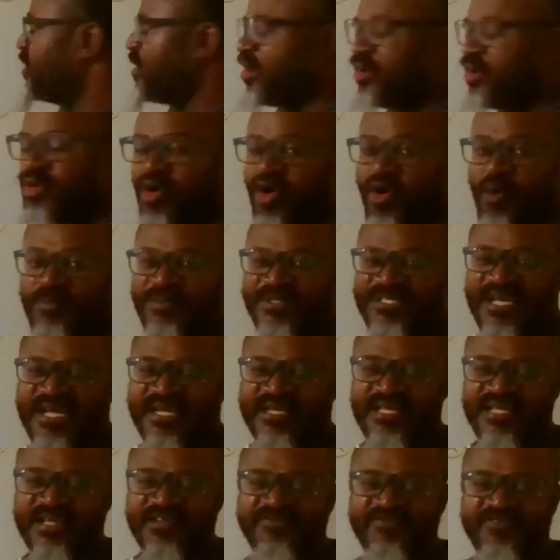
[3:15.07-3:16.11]
your
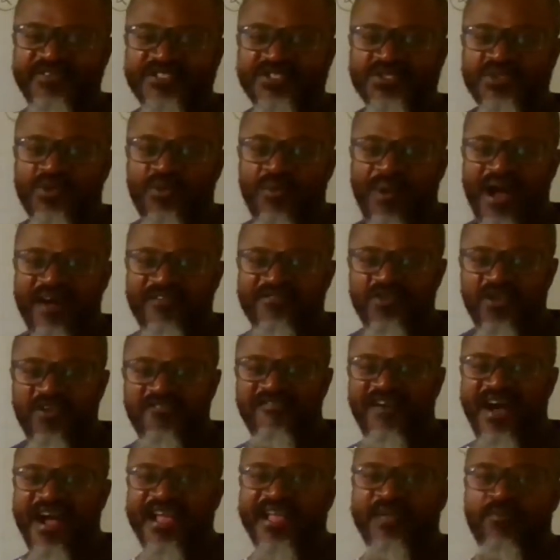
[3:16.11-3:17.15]
objective is to have your
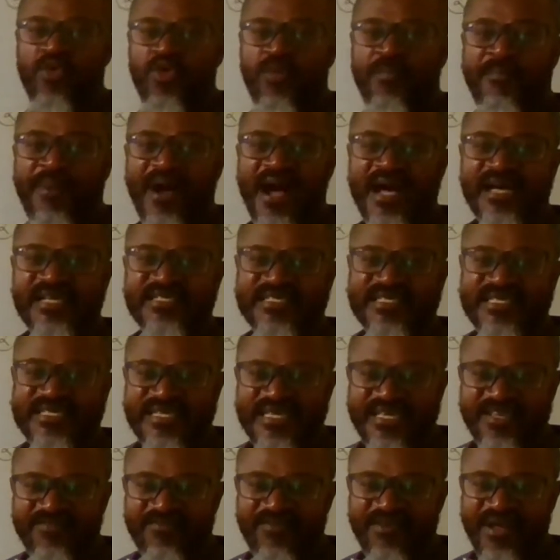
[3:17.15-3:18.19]
variable
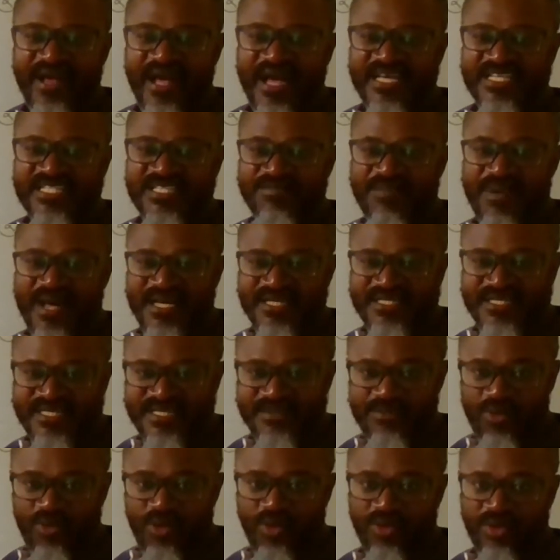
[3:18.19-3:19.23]
positive as
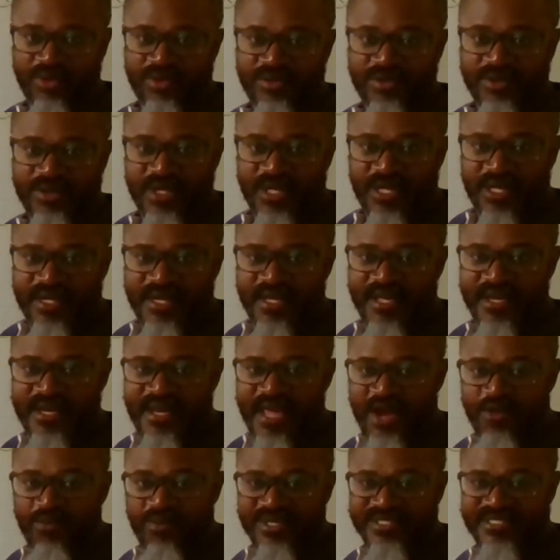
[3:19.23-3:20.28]
possible. Then
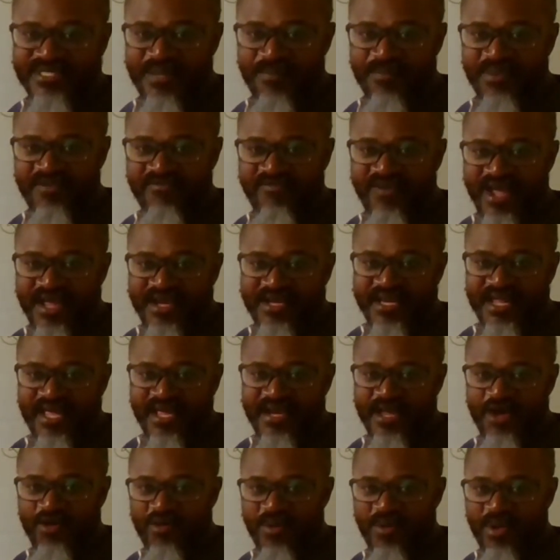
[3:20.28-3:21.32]
that will simplify things,
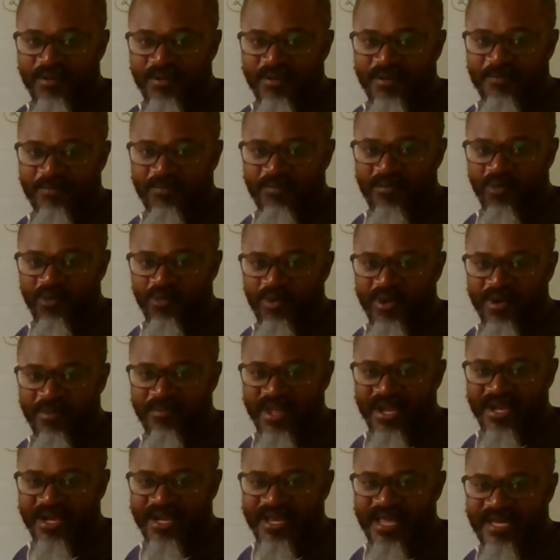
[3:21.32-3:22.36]
that will
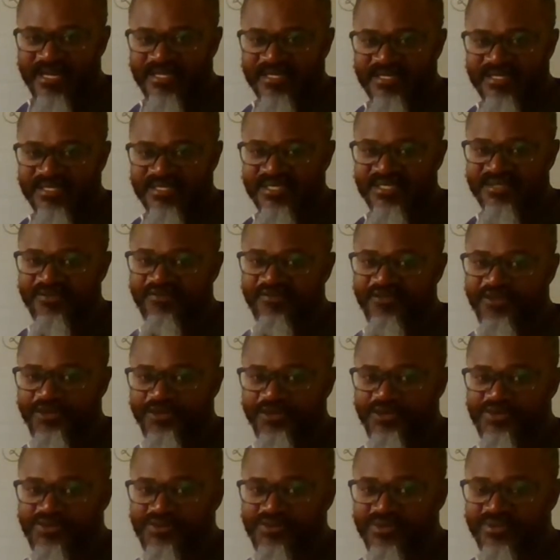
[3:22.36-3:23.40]
make that easy for
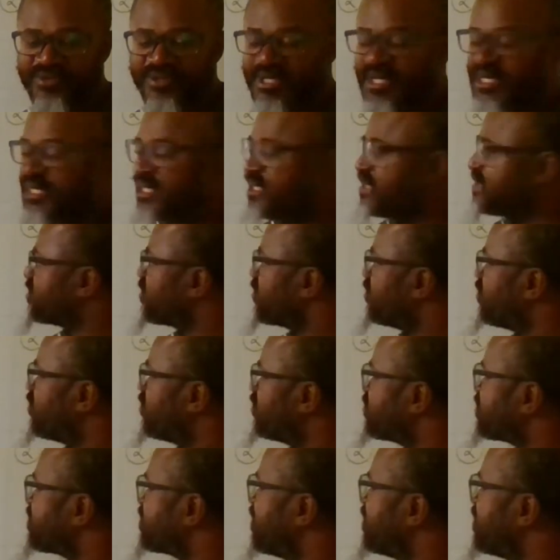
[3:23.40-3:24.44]
you.
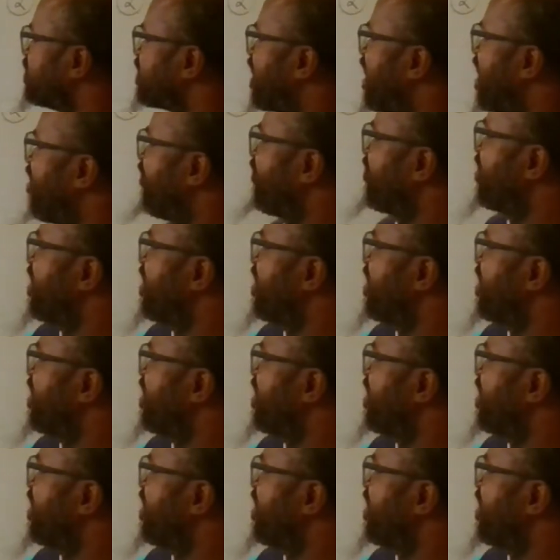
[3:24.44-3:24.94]
So since I have a